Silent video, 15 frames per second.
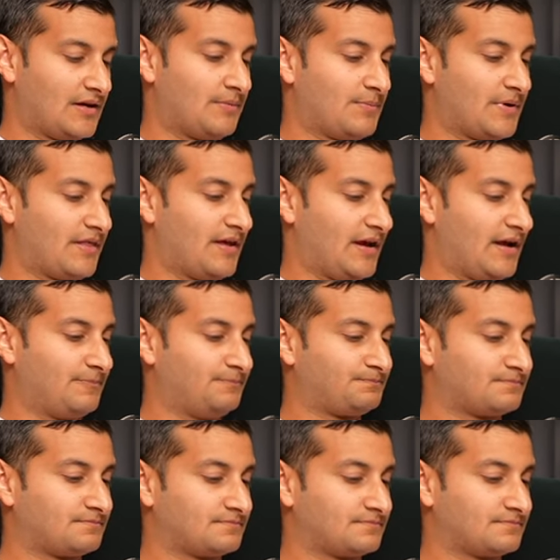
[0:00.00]
But then
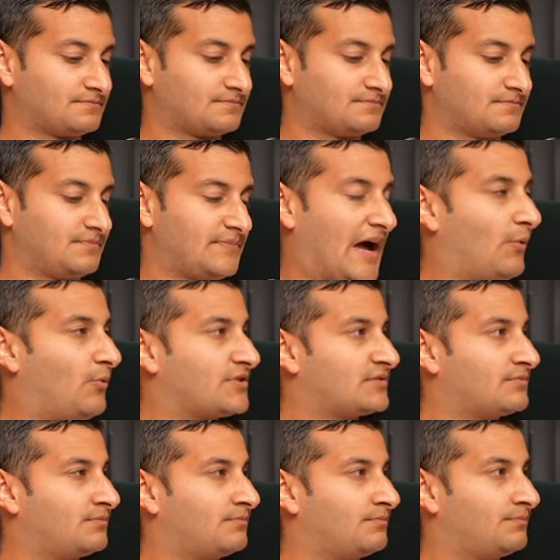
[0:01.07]
that
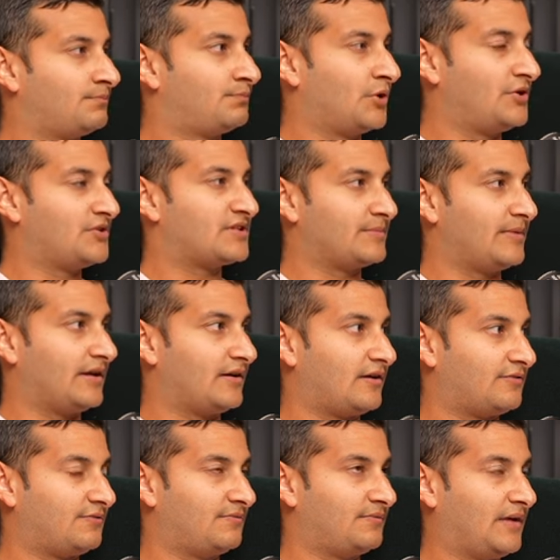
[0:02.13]
wasn't producing me
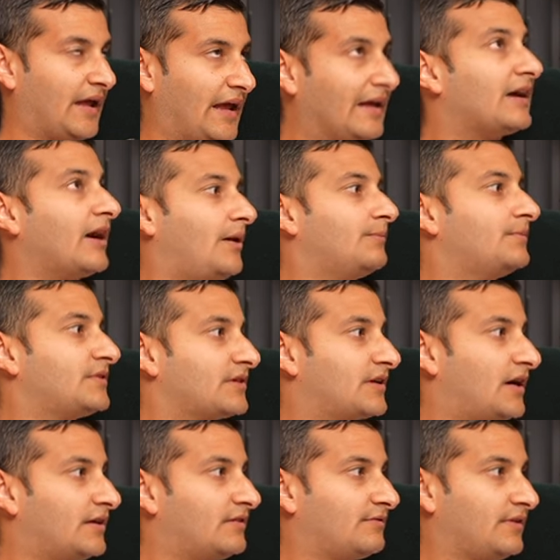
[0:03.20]
enough income to
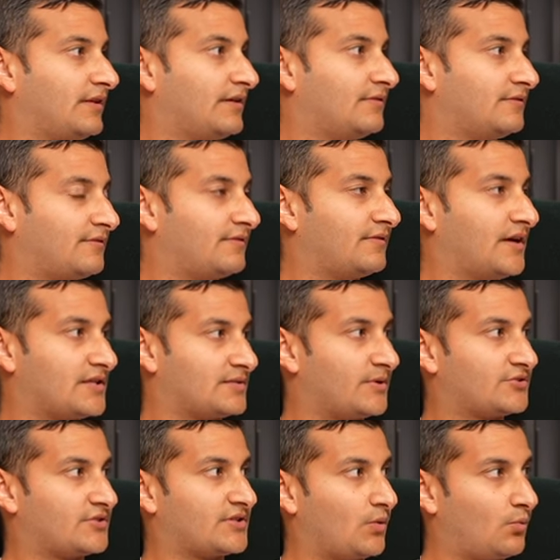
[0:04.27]
kind of live as
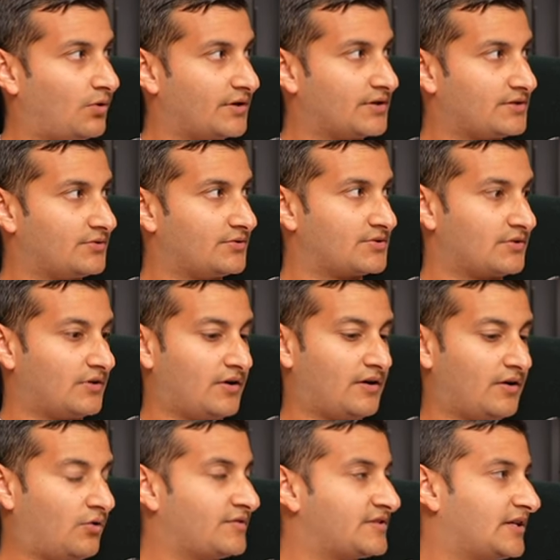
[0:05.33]
much as I wanted to. So I
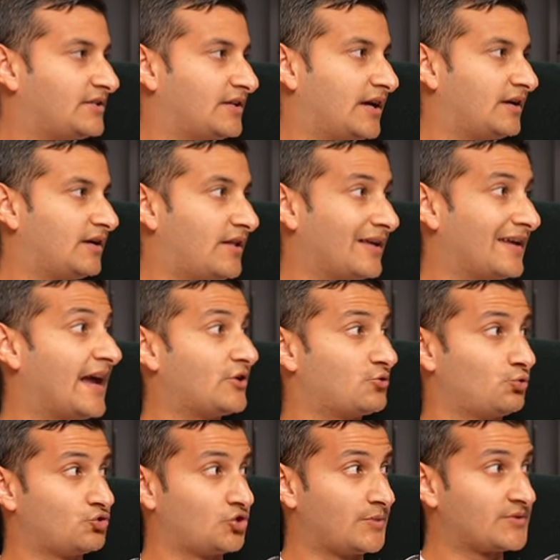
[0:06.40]
obviously had to get other
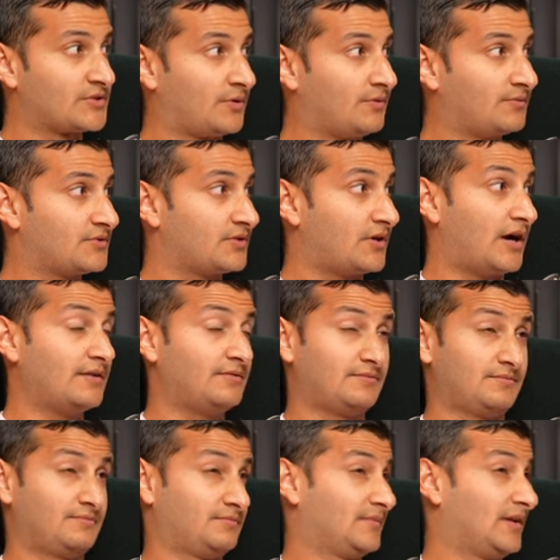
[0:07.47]
casual jobs as well. So mm. I
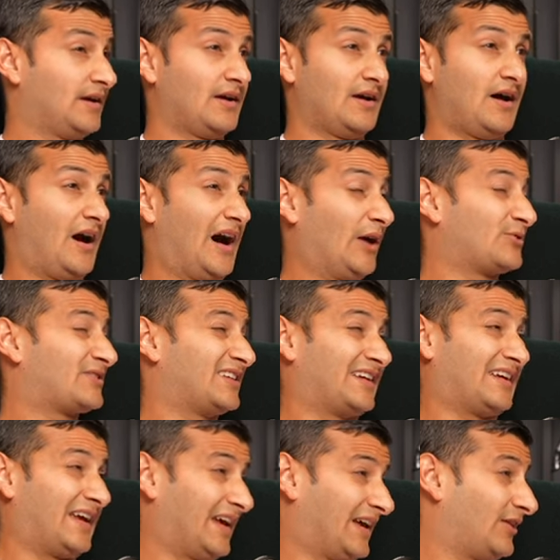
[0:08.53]
I was the
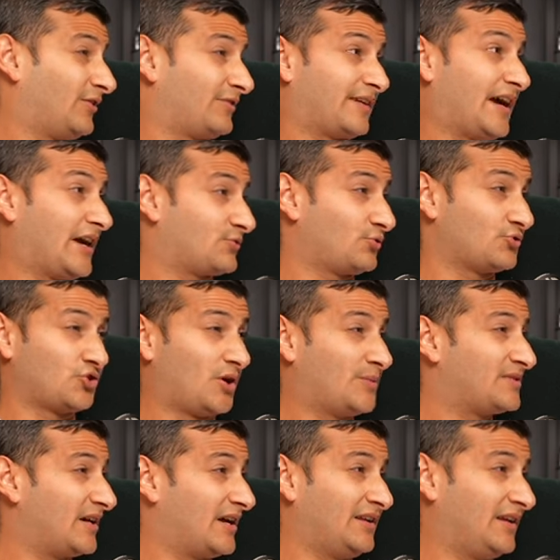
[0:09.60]
king of casual jobs.
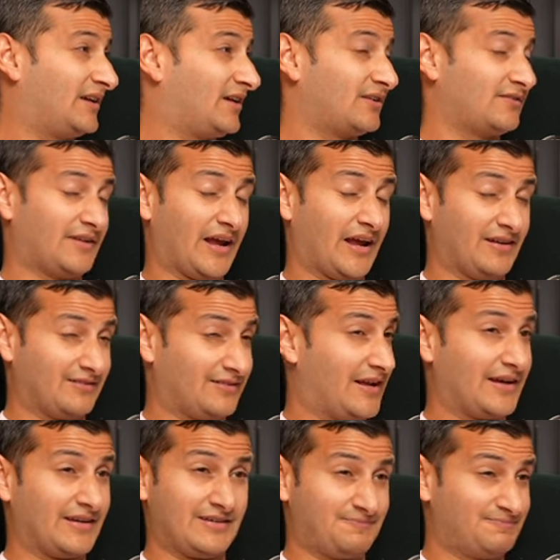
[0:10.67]
Any kind of
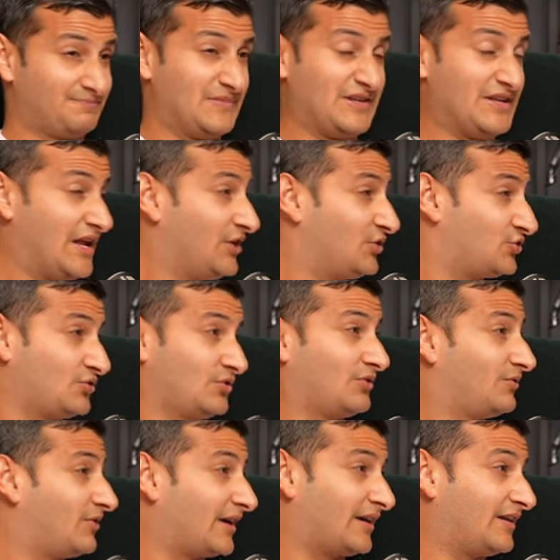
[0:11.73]
like niche
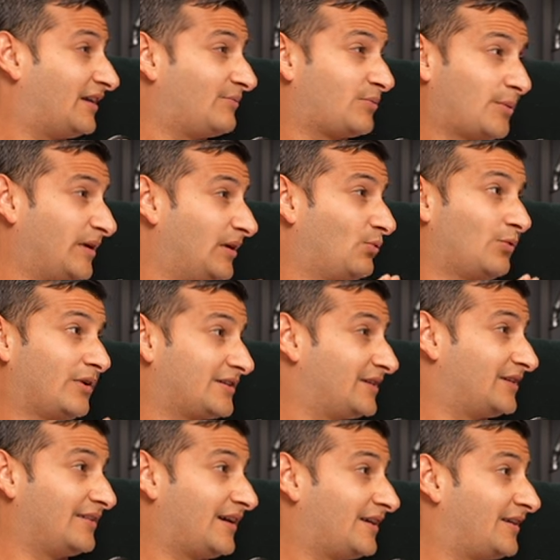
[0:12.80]
you reckon, I probably worked in
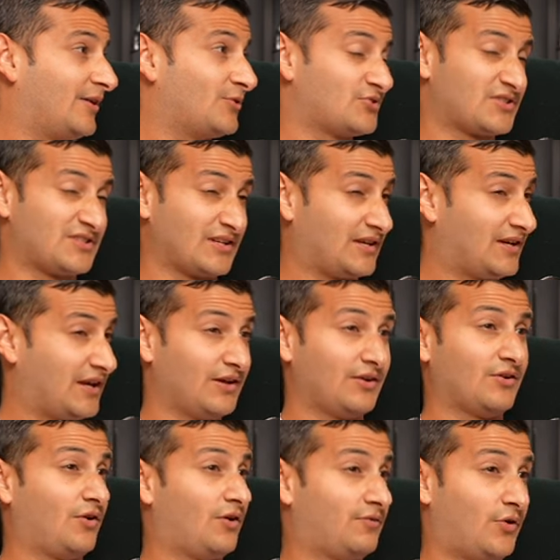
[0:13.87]
that. I was just the king
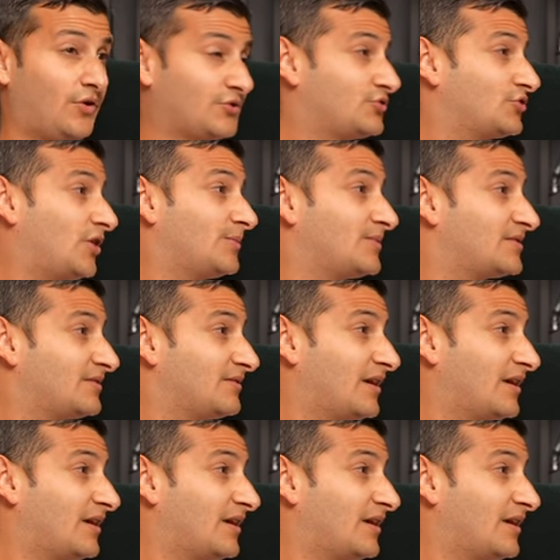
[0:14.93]
of odd jobs.